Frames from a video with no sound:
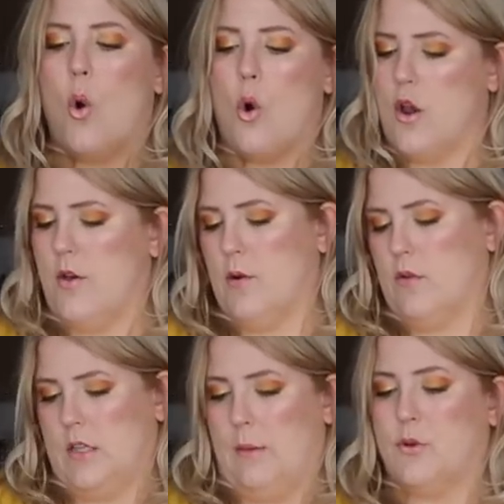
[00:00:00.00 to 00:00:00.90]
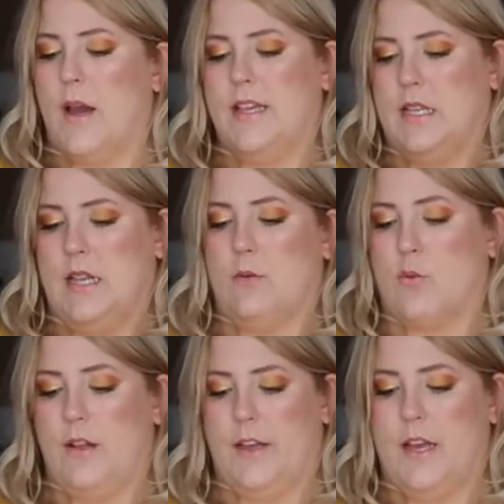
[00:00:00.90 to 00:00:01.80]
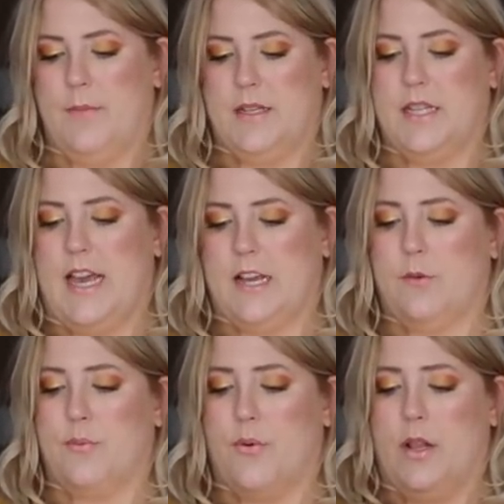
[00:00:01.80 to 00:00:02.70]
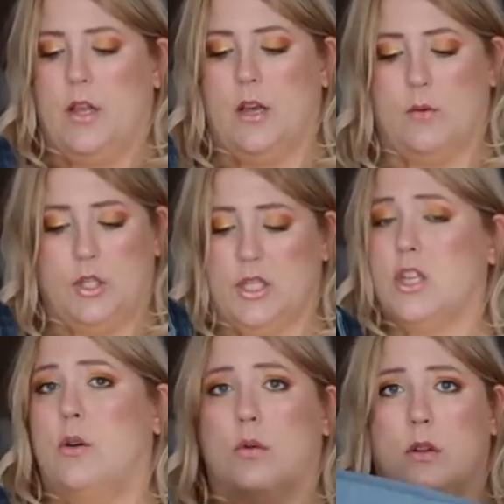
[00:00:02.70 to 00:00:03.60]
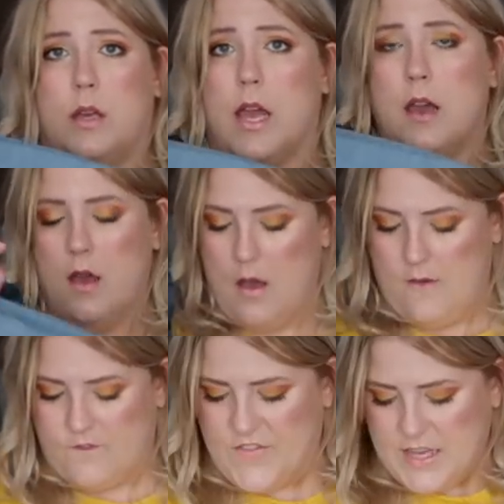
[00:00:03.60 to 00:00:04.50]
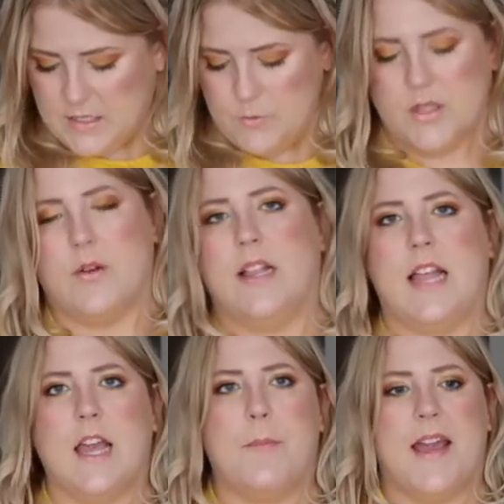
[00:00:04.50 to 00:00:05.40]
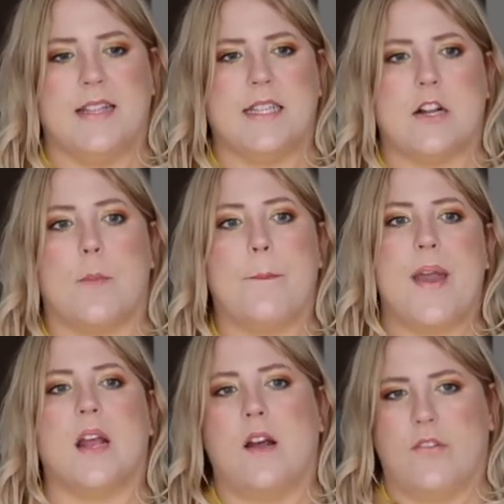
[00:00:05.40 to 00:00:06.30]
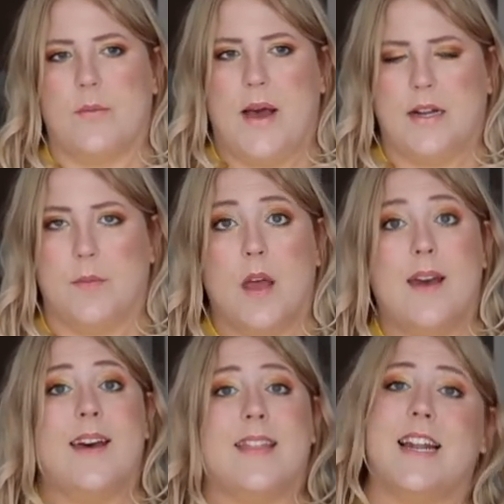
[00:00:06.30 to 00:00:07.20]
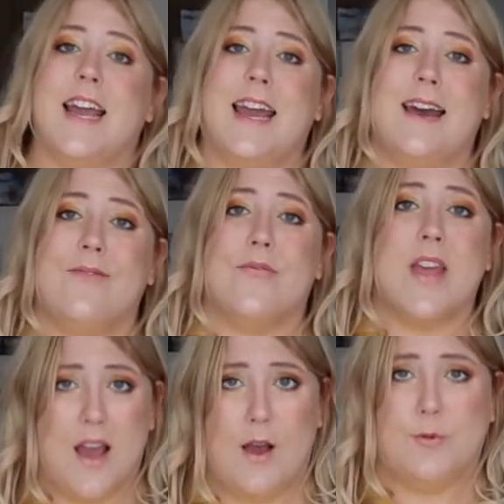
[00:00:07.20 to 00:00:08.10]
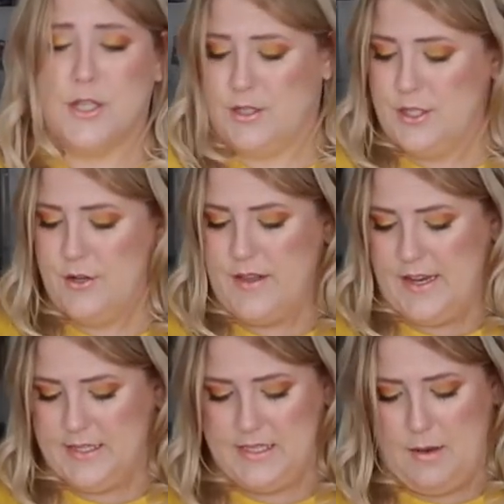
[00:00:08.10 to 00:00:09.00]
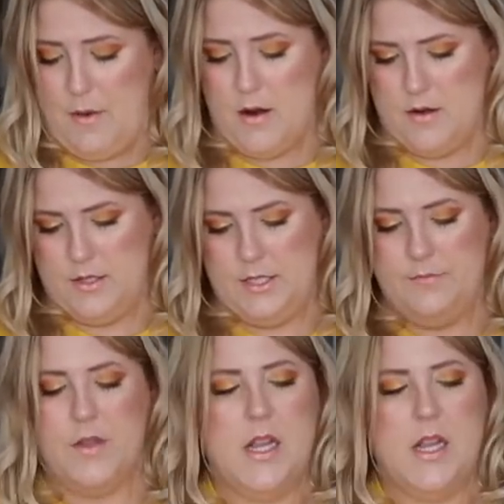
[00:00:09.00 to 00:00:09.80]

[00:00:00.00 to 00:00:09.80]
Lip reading: Or you can roll it up twice and then really commit to that capri look, which is totally feasible. So I like pants that are big enough at the bottom that I have the option to do that, because some aren't.